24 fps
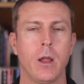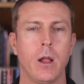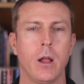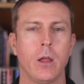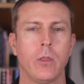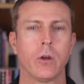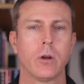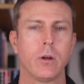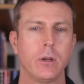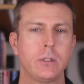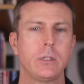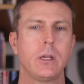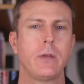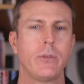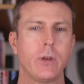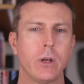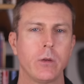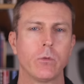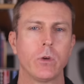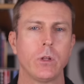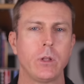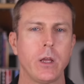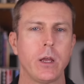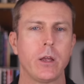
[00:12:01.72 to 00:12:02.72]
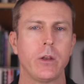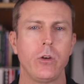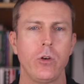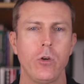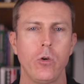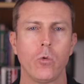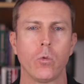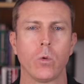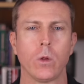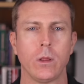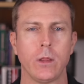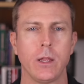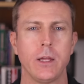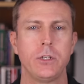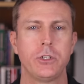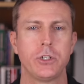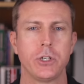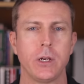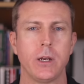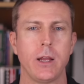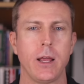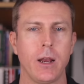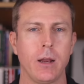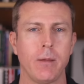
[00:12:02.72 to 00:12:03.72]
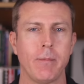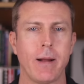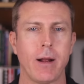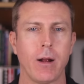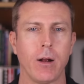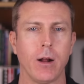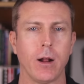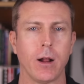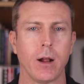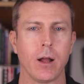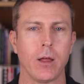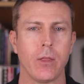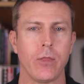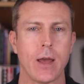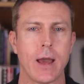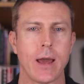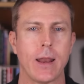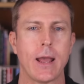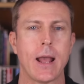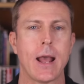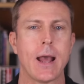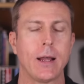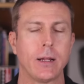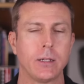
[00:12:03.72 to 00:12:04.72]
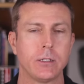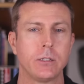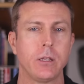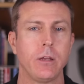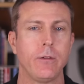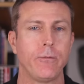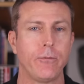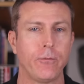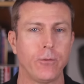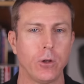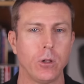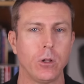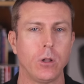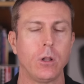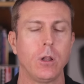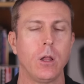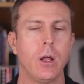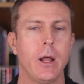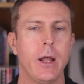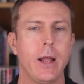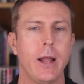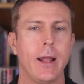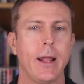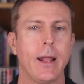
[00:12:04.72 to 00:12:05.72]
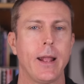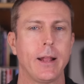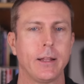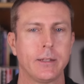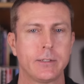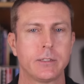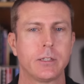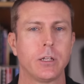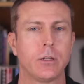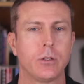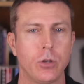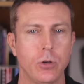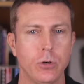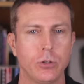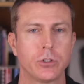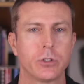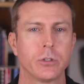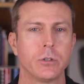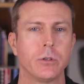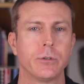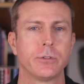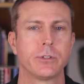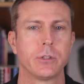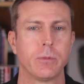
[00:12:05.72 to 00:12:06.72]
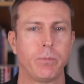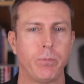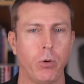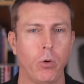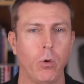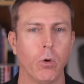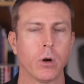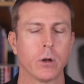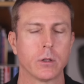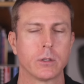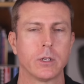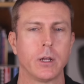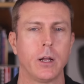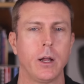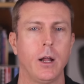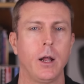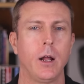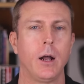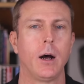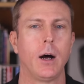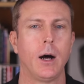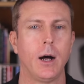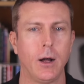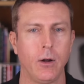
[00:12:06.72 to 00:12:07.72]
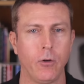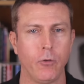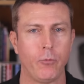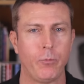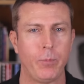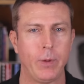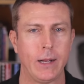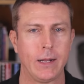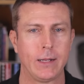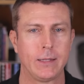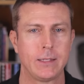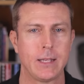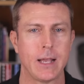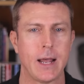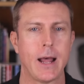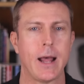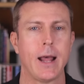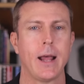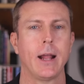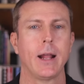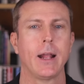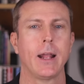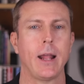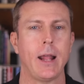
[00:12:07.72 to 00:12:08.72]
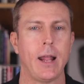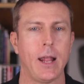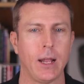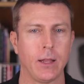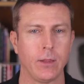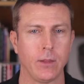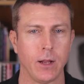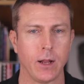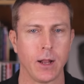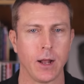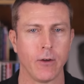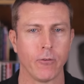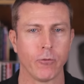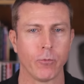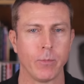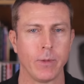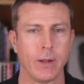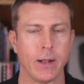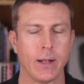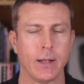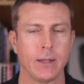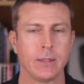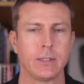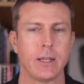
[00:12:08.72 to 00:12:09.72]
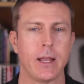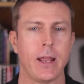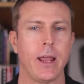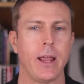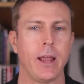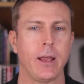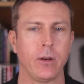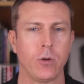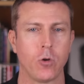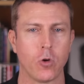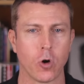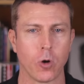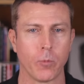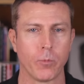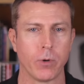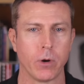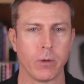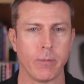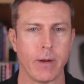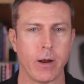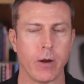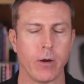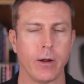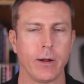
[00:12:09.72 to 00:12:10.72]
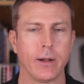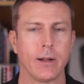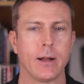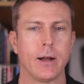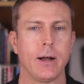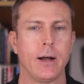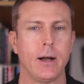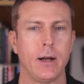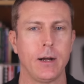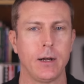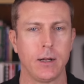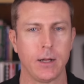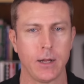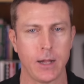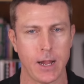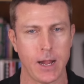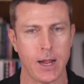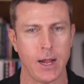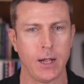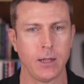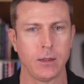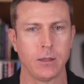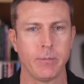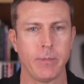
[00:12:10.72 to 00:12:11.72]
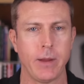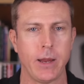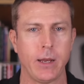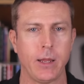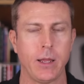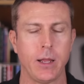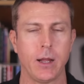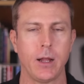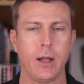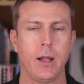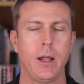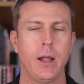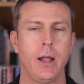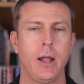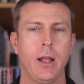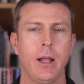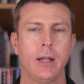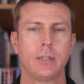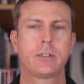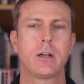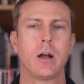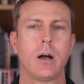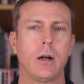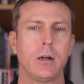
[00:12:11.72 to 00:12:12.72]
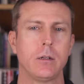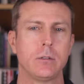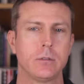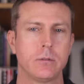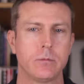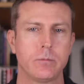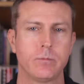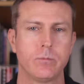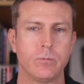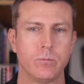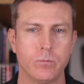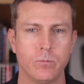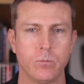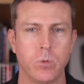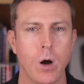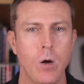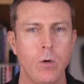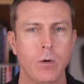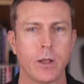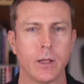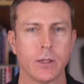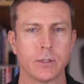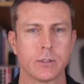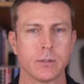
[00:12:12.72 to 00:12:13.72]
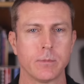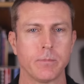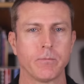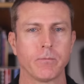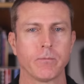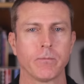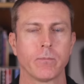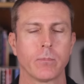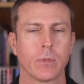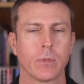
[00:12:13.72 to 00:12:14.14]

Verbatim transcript: There is even a really a new religion in America that has the full institutional support of big tech and the government and corporate America and the media. It's called wokeism.